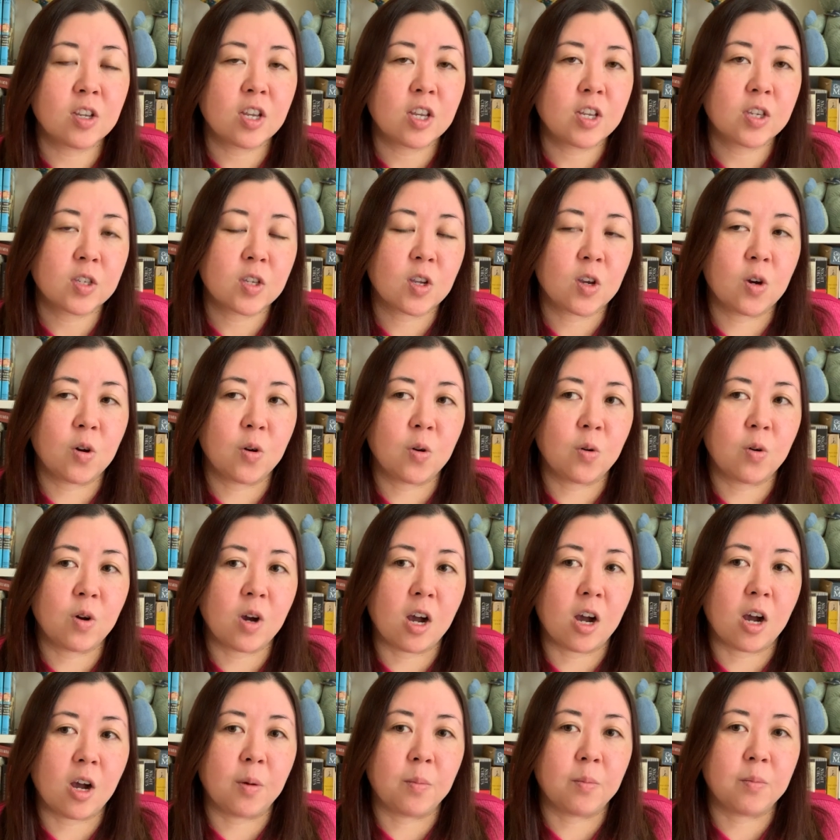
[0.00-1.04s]
So
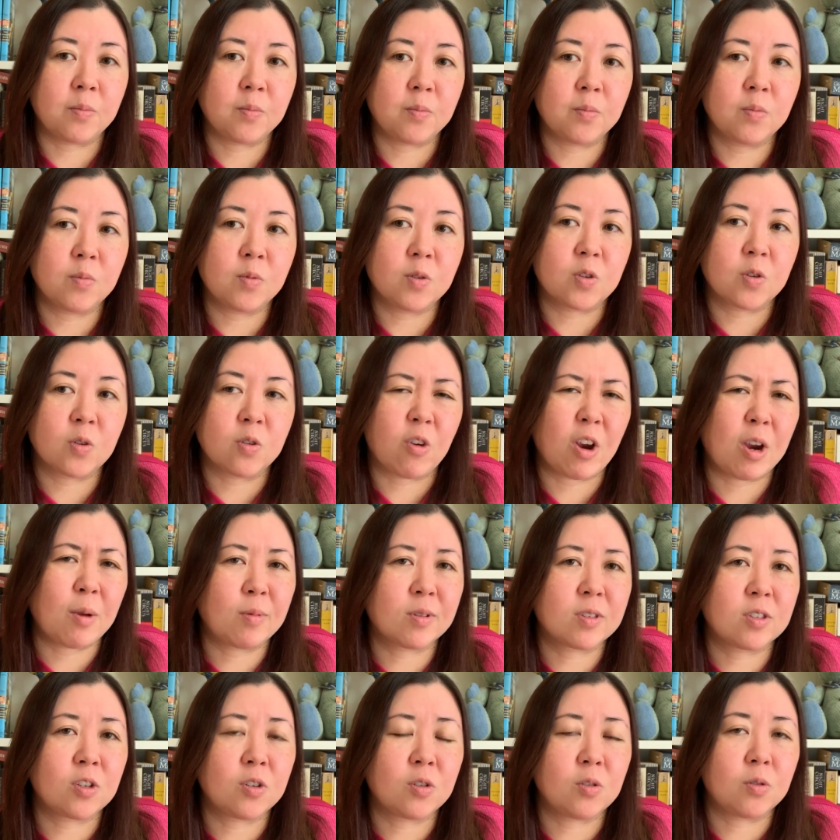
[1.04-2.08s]
so they're
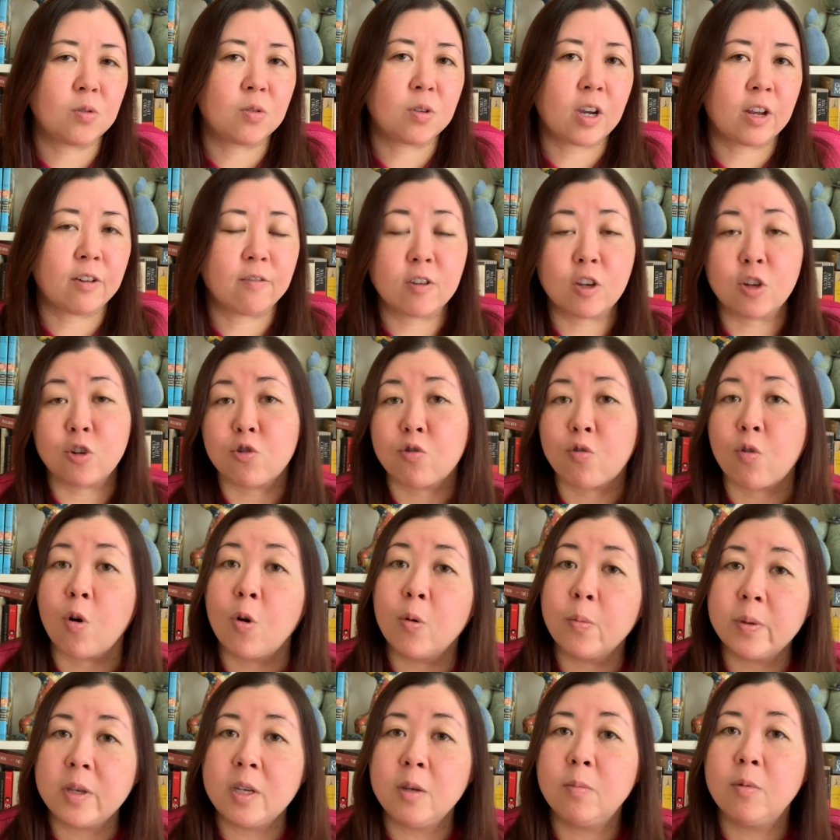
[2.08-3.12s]
able to kind of
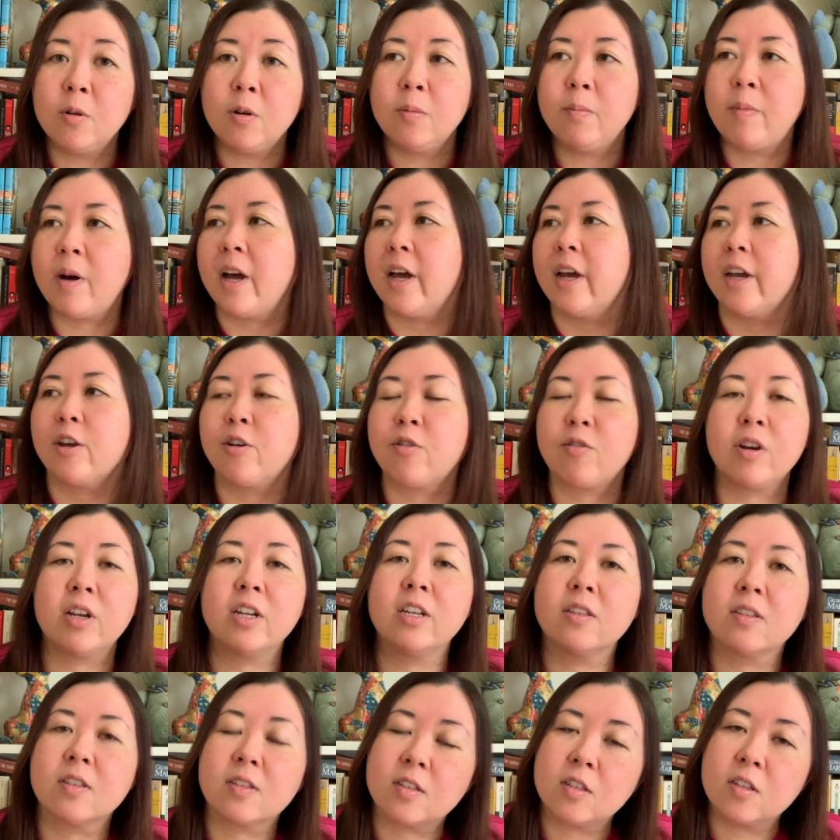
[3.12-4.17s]
control people by
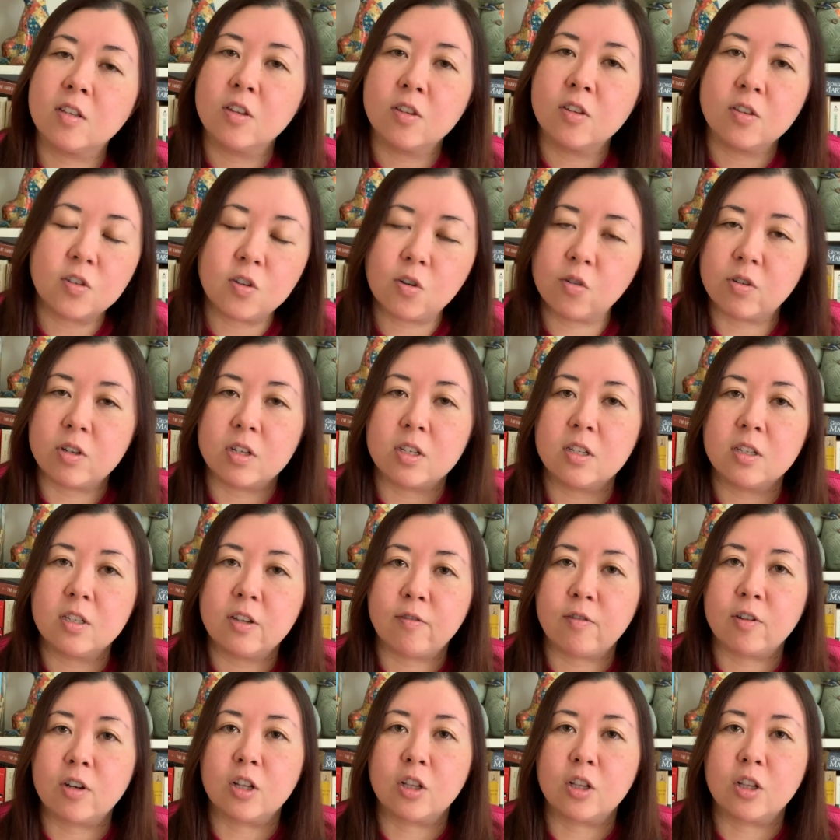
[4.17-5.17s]
creating this certain different